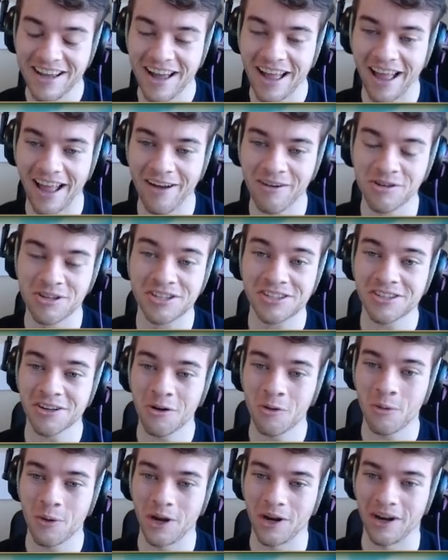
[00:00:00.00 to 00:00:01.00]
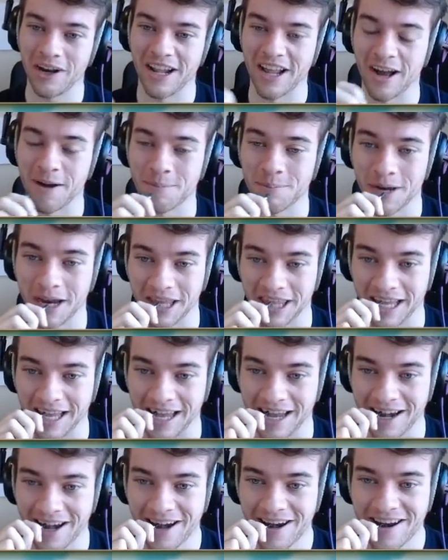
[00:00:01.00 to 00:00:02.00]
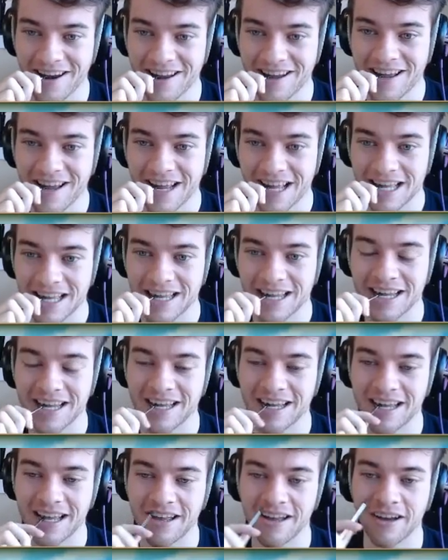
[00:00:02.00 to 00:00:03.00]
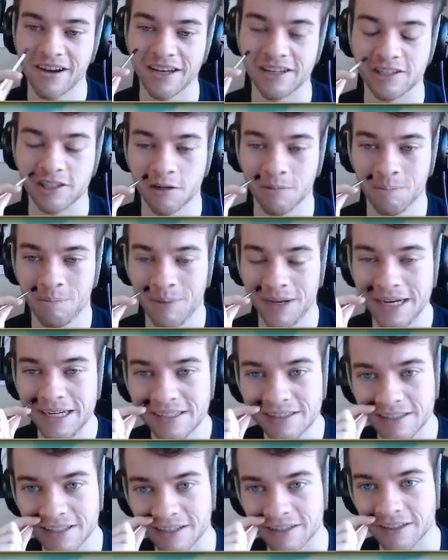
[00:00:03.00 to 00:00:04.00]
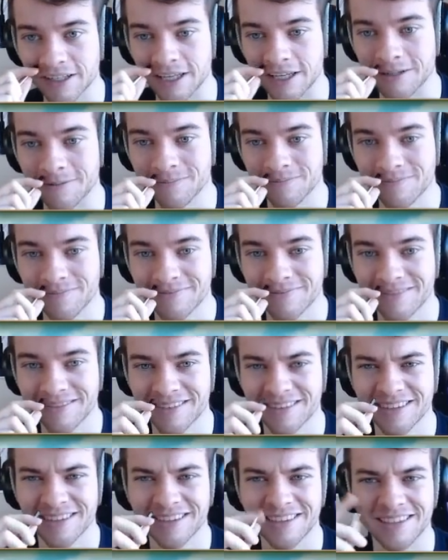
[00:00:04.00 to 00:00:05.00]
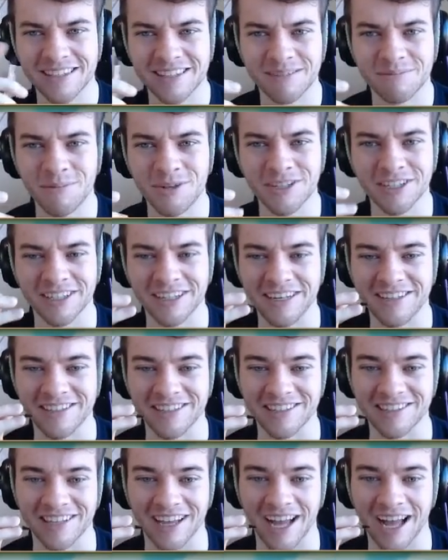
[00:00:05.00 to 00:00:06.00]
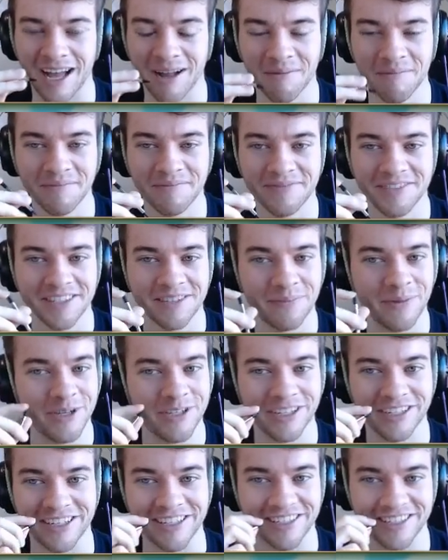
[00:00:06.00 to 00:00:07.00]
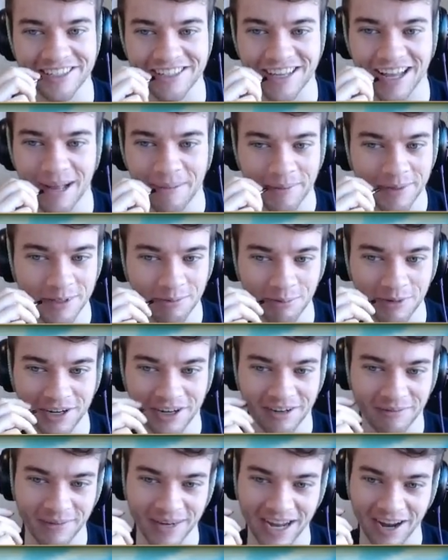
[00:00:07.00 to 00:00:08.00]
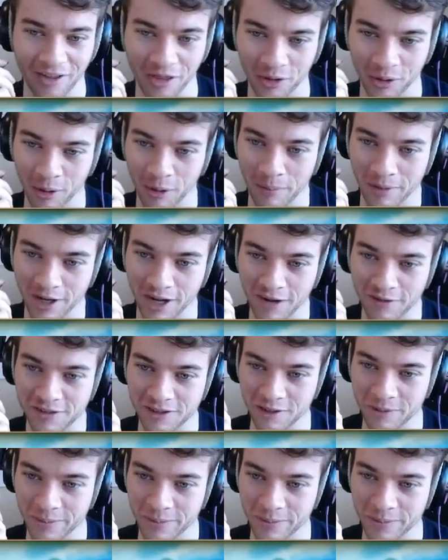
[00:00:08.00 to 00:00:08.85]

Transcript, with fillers: I was so weirded out by that. Okay, so basically this music needs to stop. This music needs to stop. It's weirding me out, and throwing me off so